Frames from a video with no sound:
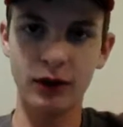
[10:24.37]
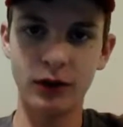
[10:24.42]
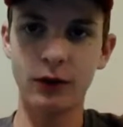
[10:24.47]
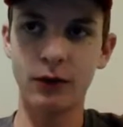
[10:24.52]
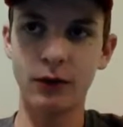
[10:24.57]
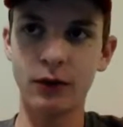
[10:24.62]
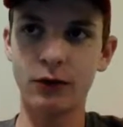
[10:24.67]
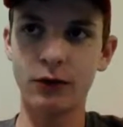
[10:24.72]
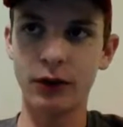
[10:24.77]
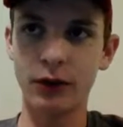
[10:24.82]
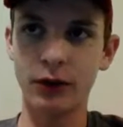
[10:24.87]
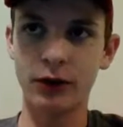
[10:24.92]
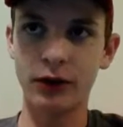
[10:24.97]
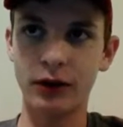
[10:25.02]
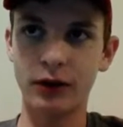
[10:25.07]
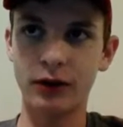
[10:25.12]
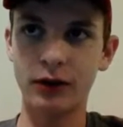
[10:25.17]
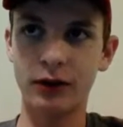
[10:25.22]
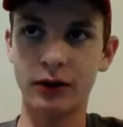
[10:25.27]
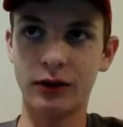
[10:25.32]
They were
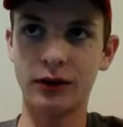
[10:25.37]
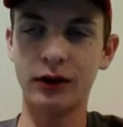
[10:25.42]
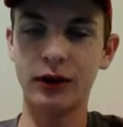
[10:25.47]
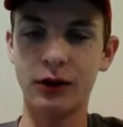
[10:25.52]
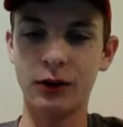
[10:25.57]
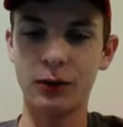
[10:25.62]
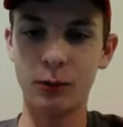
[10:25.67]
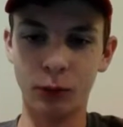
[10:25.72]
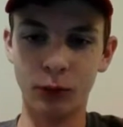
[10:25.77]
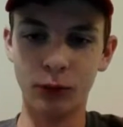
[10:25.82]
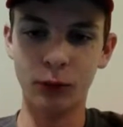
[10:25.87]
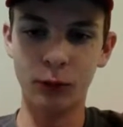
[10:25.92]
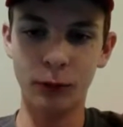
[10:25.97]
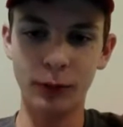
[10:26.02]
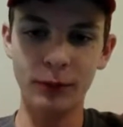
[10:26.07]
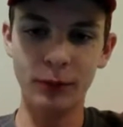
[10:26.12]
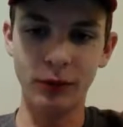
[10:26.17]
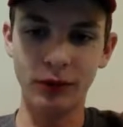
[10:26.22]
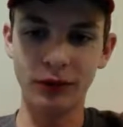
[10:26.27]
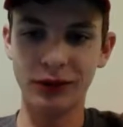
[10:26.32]
very
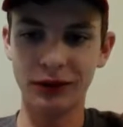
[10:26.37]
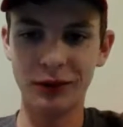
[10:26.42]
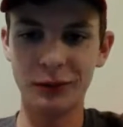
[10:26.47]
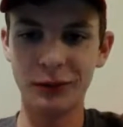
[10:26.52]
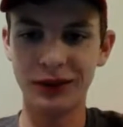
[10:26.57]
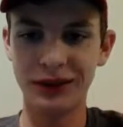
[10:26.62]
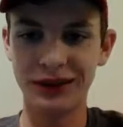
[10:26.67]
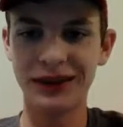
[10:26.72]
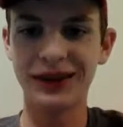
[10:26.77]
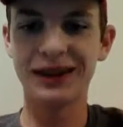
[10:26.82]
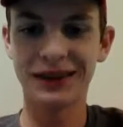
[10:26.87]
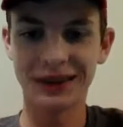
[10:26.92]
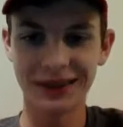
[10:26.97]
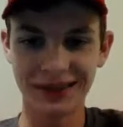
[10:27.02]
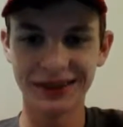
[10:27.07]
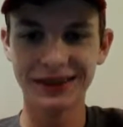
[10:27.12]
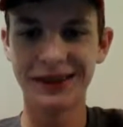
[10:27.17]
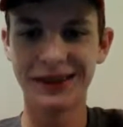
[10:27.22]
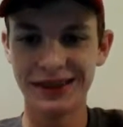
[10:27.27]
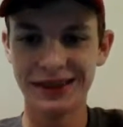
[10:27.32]
brutal people. But
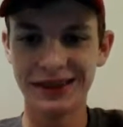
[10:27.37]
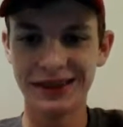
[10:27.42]
yeah.